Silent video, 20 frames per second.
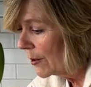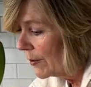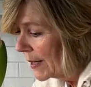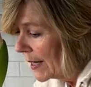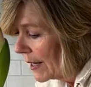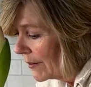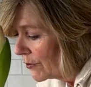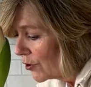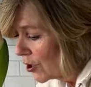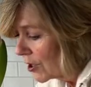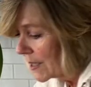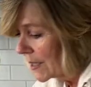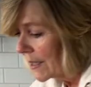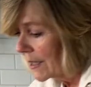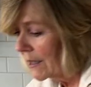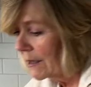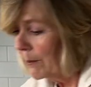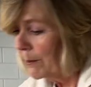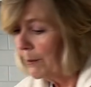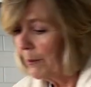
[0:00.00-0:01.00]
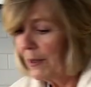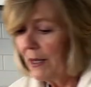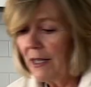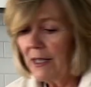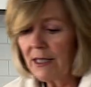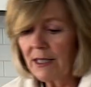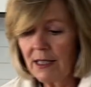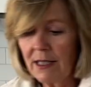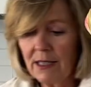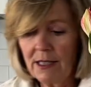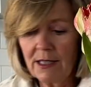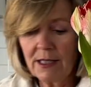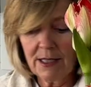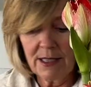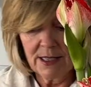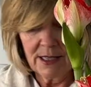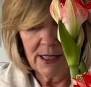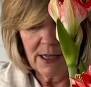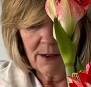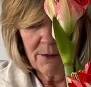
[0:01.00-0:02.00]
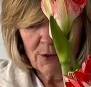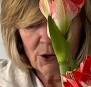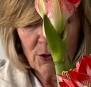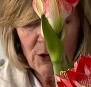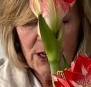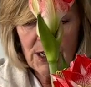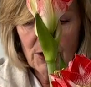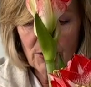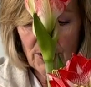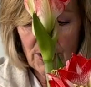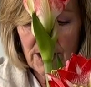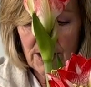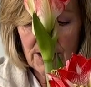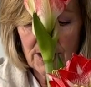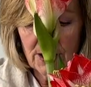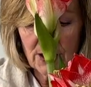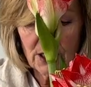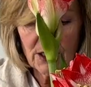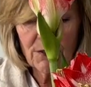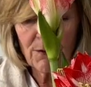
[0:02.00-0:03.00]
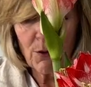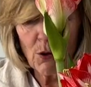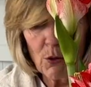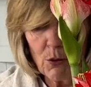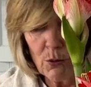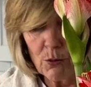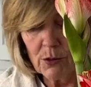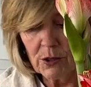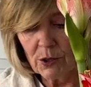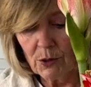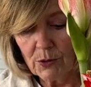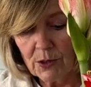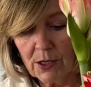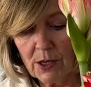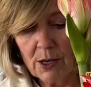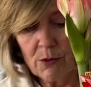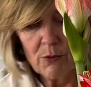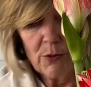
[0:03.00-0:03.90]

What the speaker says: I have just little pieces of greenery. This is faux, so it's not